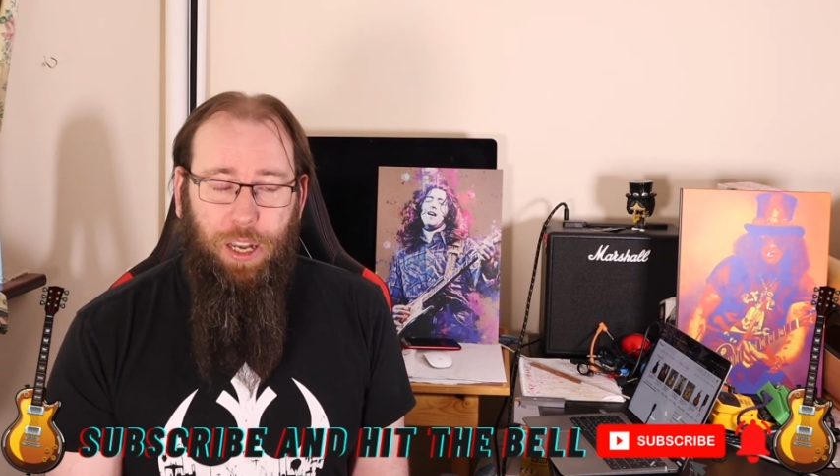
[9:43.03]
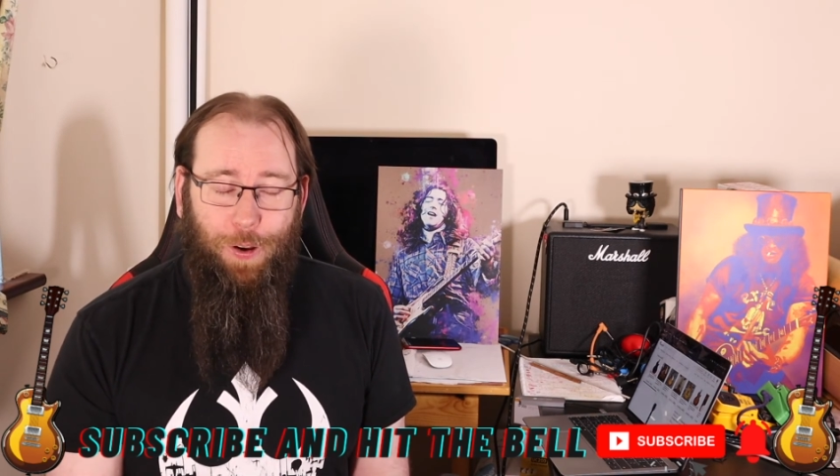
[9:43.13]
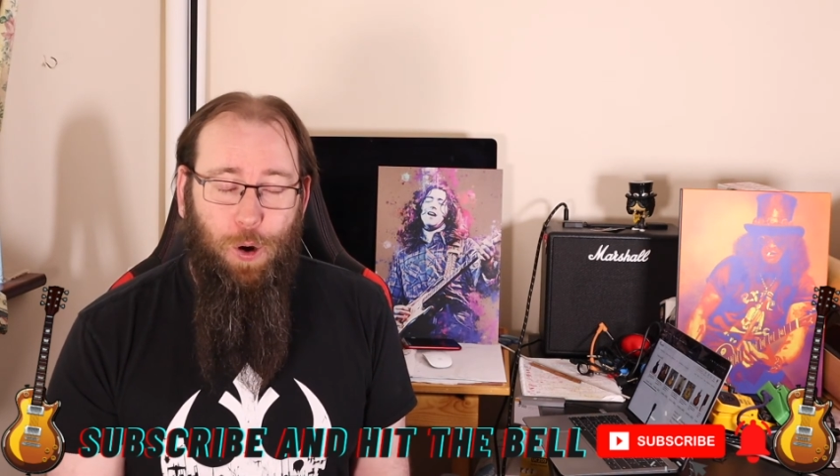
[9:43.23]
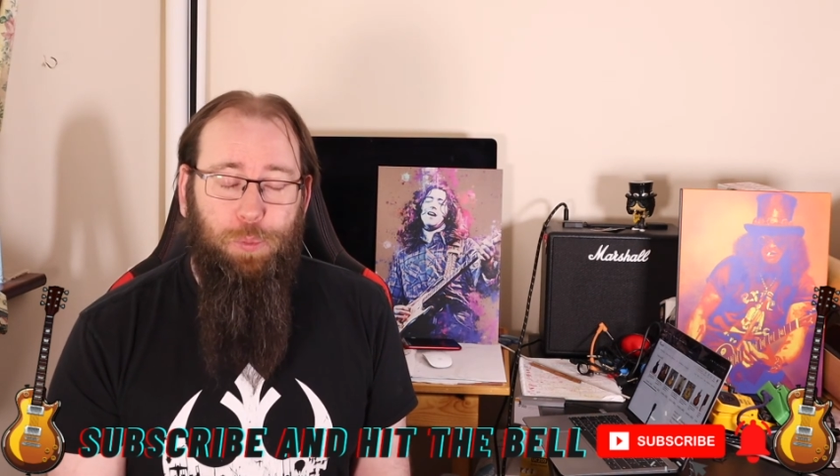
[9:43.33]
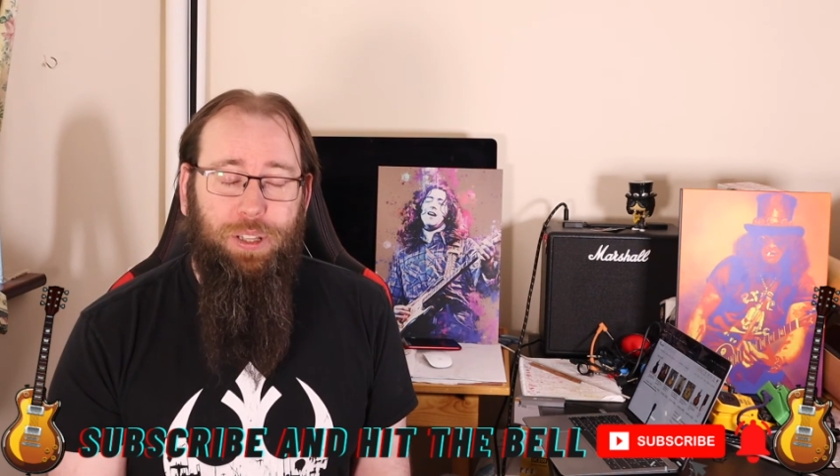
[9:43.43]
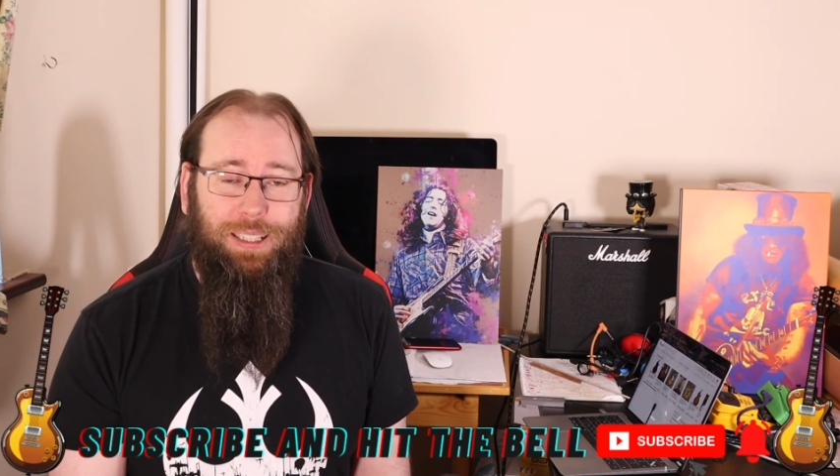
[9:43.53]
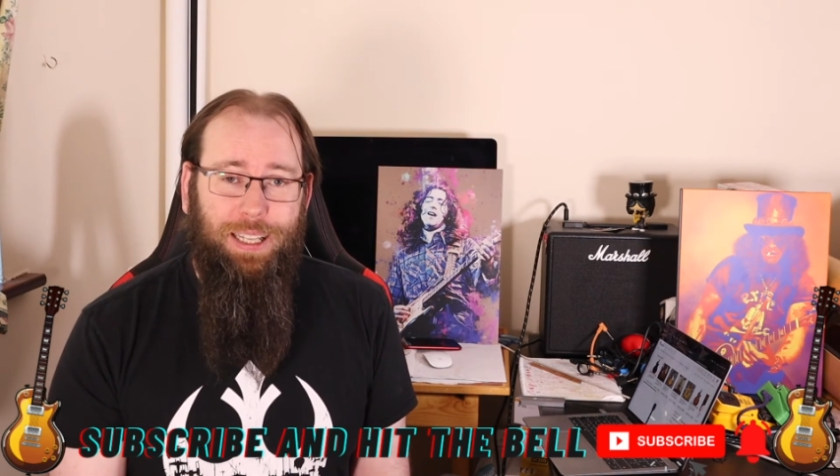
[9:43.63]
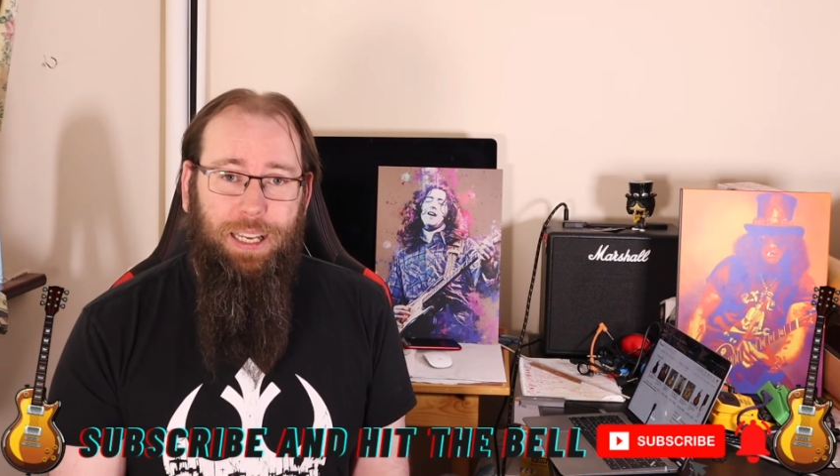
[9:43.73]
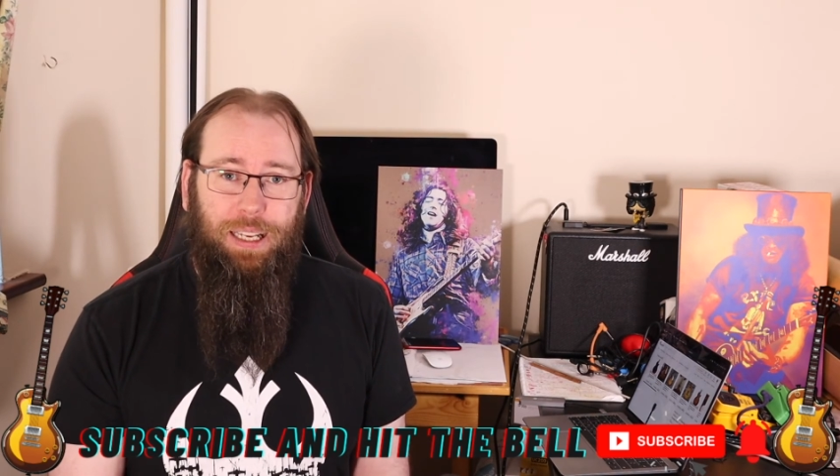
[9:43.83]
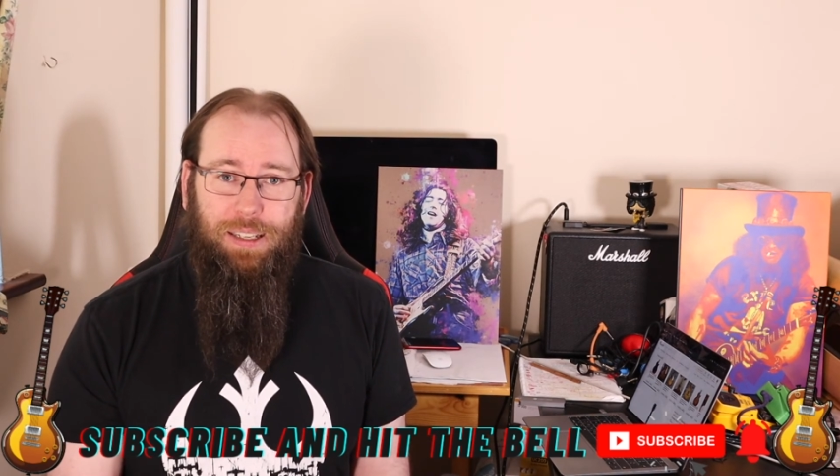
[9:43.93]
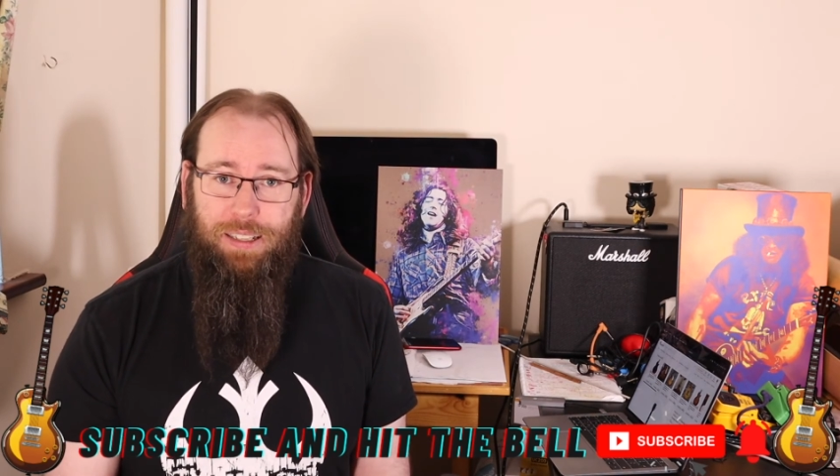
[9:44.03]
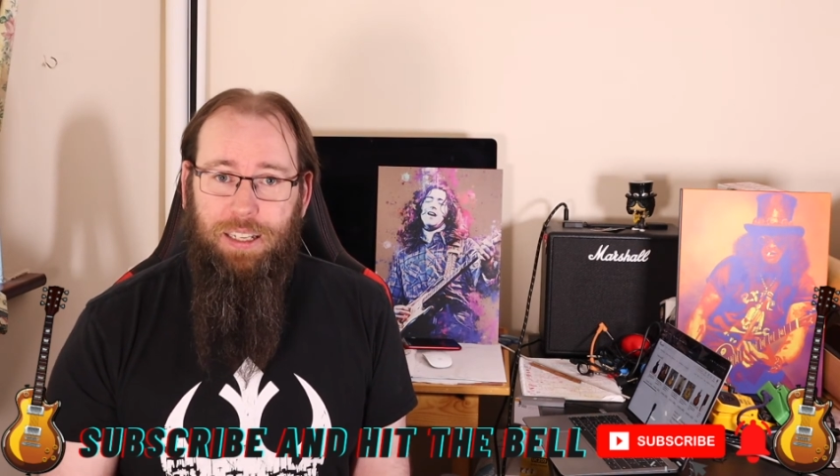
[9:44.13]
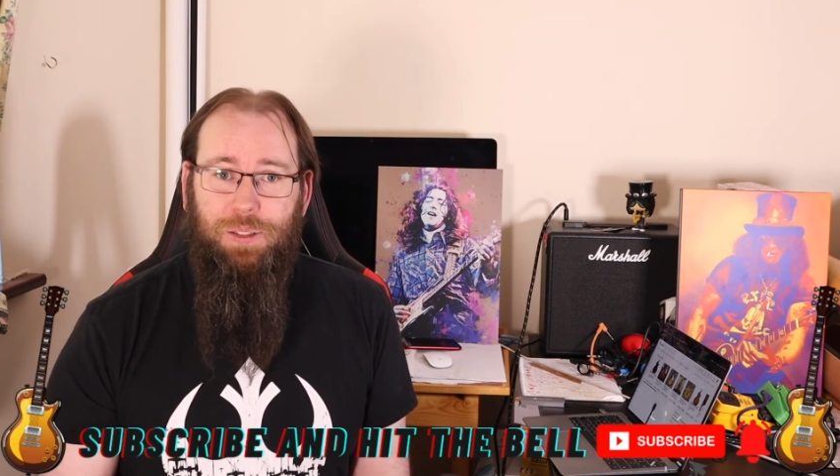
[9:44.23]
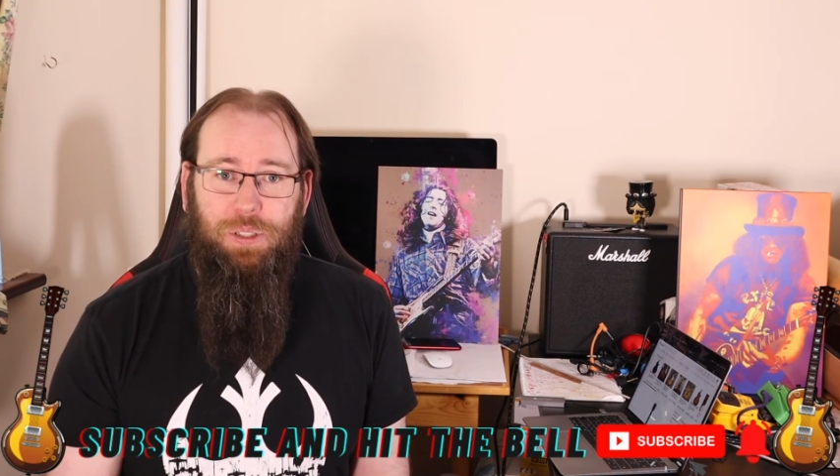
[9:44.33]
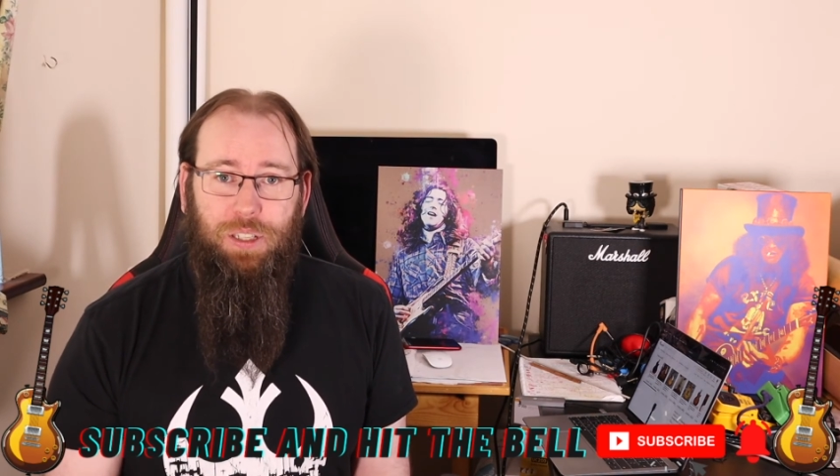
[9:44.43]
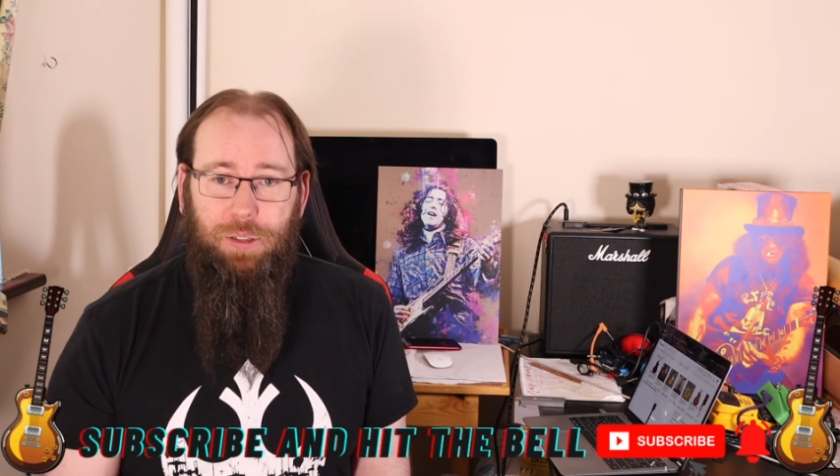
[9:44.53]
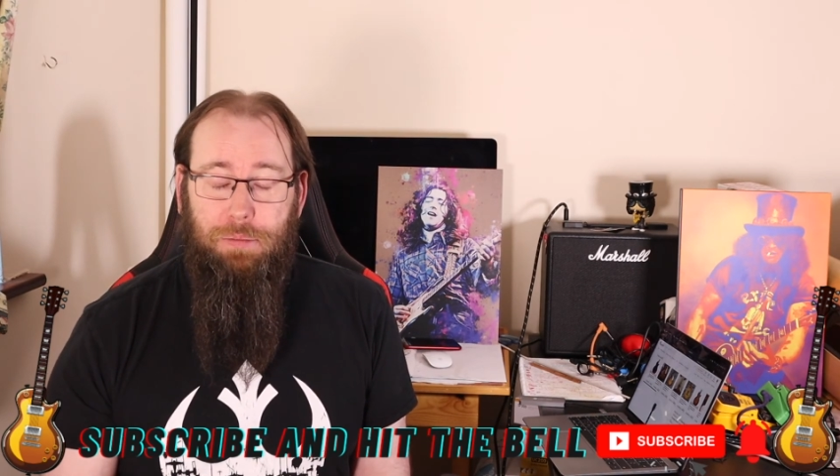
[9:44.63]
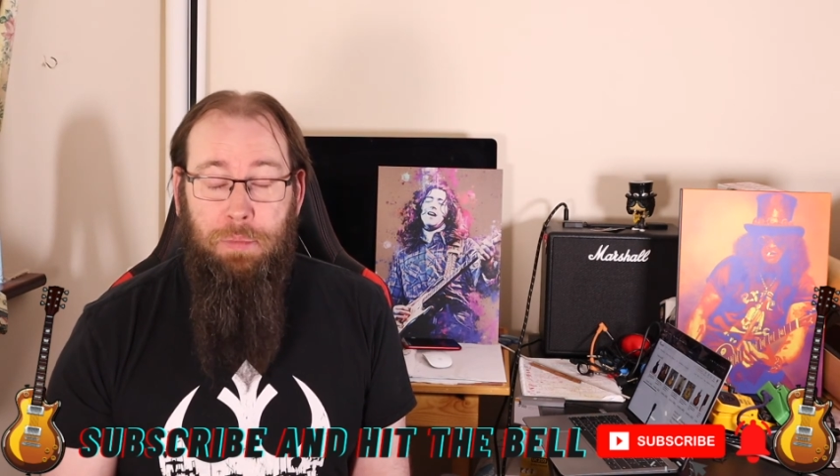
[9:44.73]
I hope that they continue to do it.